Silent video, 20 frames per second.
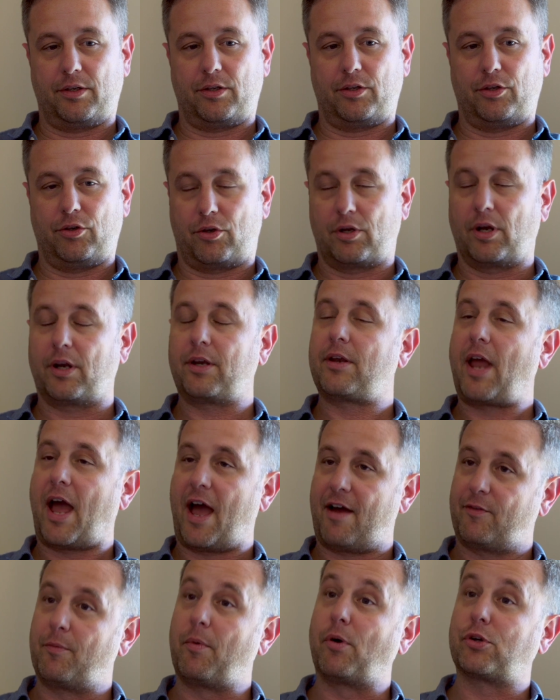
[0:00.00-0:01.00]
you could
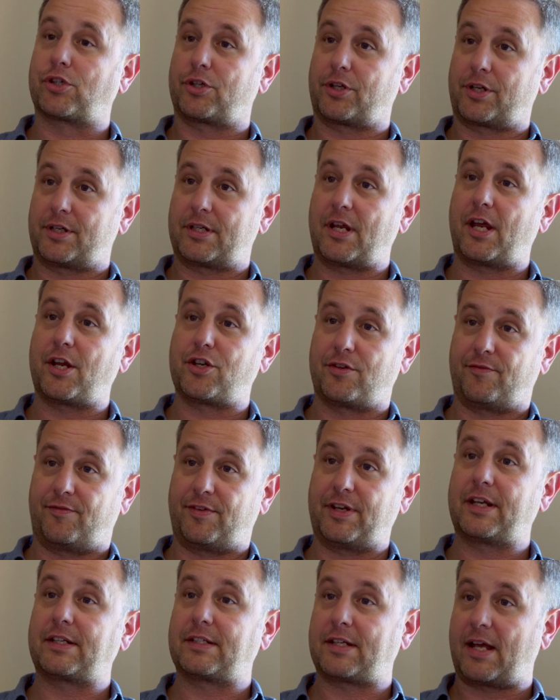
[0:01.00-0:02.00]
have emotional contagion
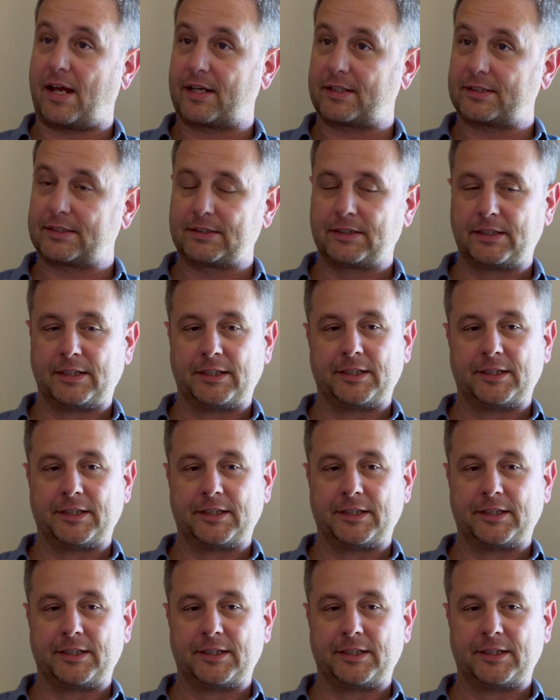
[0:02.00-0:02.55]
via text.